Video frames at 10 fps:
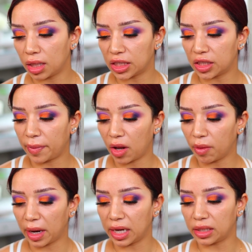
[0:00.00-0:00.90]

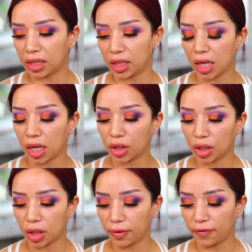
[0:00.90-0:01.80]
Spellbinding
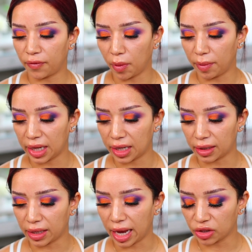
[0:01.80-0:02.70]
Foaming
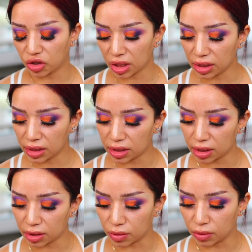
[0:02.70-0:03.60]
Lashes.
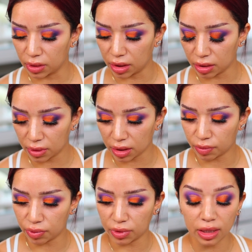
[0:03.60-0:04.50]
These are really, really
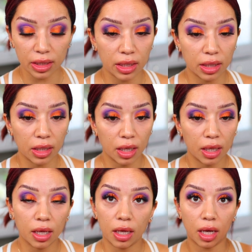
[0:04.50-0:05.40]
pretty,
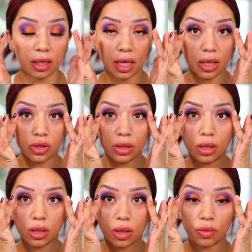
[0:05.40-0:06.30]
and they actually
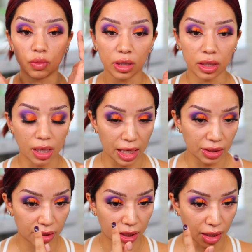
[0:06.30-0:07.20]
look really
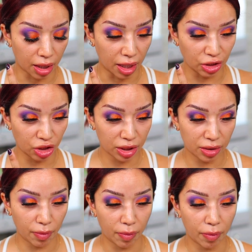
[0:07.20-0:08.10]
nice. I
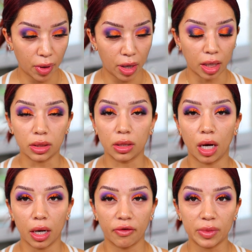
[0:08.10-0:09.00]
just put a
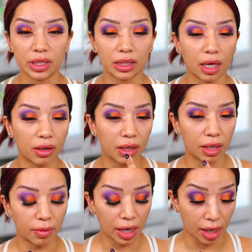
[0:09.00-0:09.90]
ton of mascara
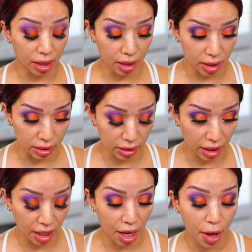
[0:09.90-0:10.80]
in my eye, and it's
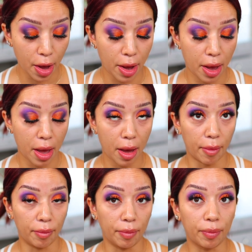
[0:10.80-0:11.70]
like
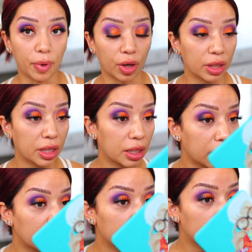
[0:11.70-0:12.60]
burning